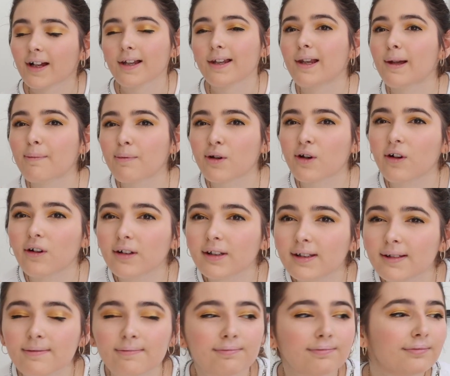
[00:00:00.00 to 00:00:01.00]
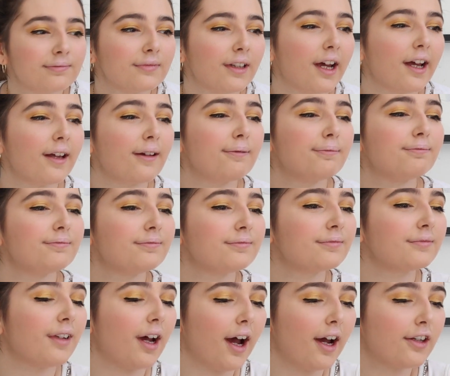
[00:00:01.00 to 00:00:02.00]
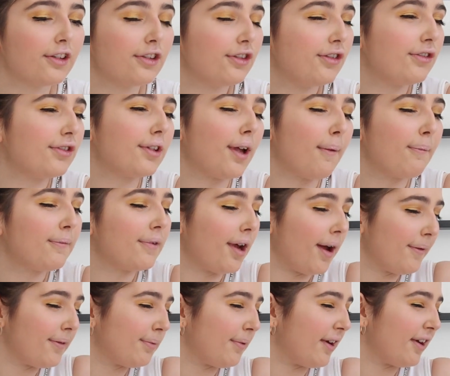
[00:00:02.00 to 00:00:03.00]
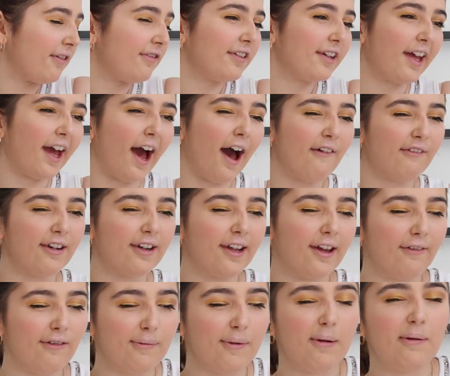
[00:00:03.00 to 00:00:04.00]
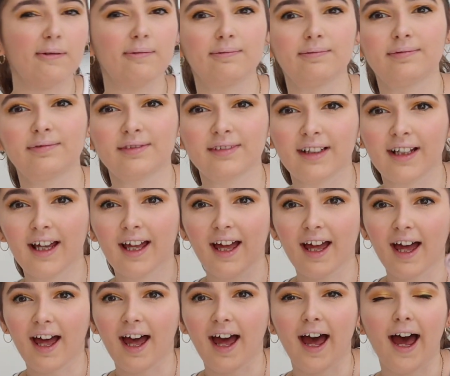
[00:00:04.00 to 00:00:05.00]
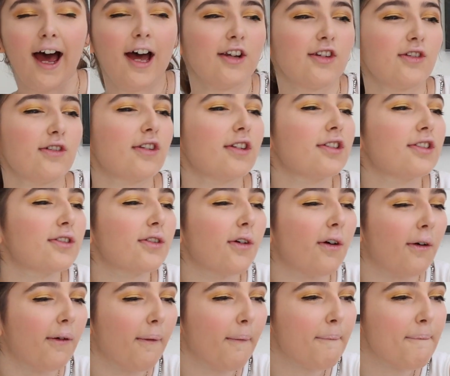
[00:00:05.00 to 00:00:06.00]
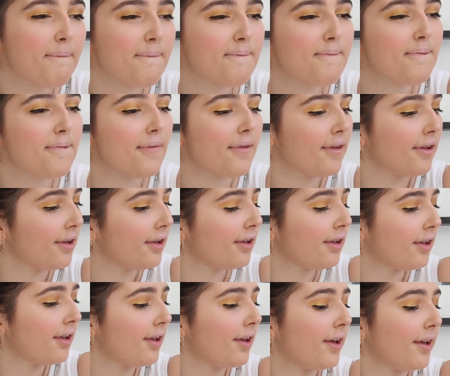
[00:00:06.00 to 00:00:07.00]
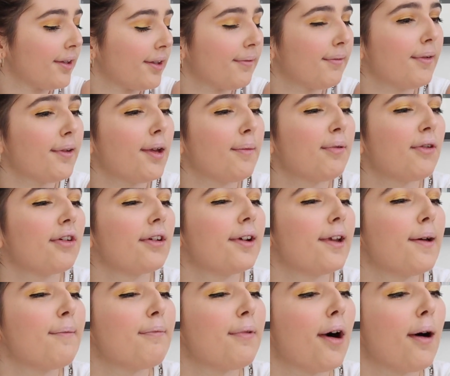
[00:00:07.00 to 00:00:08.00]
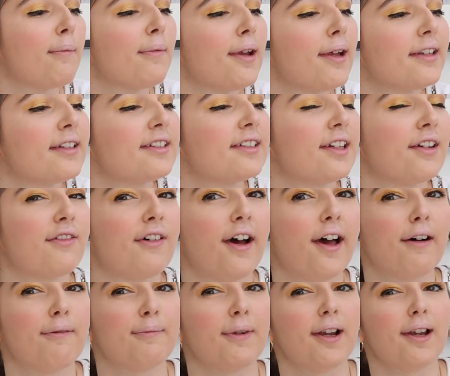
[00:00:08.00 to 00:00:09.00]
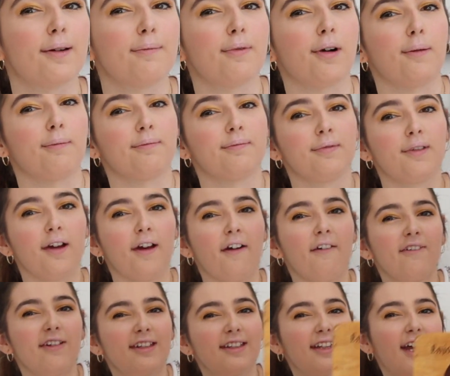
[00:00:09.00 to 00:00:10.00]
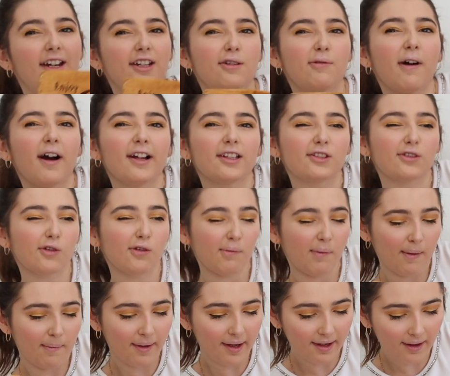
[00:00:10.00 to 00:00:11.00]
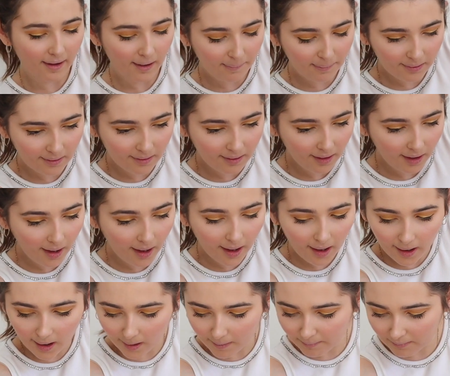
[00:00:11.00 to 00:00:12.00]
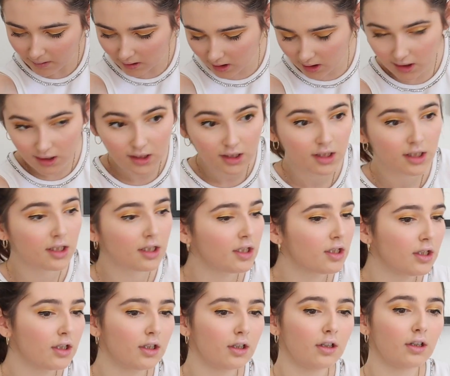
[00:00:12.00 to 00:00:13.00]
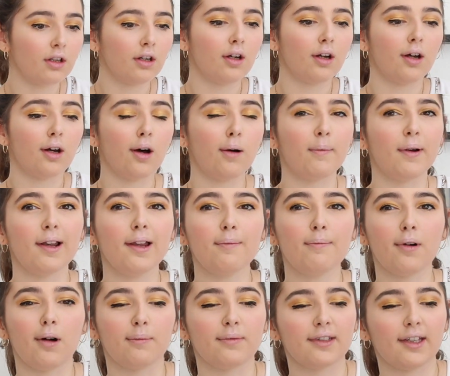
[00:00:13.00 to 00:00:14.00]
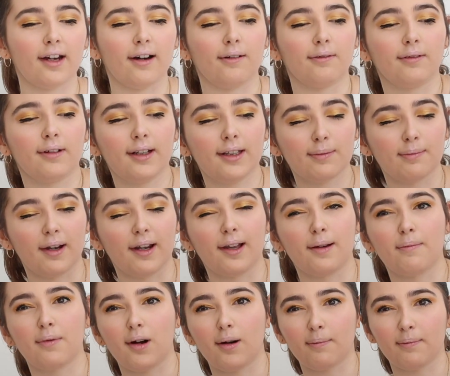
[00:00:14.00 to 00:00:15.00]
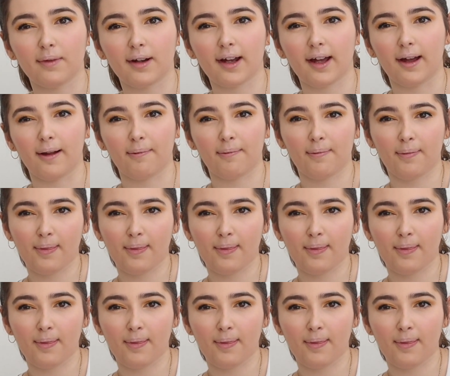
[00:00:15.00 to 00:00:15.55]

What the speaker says: lip gloss. Like, I do sometimes, but I don't really have any at the moment, as you just saw. Sometimes I put on a lip balm. Let's see if I have my lip balm. This is actually where I store all my makeup. Oh, my lip balm's out. Here's my lip balm. Okay.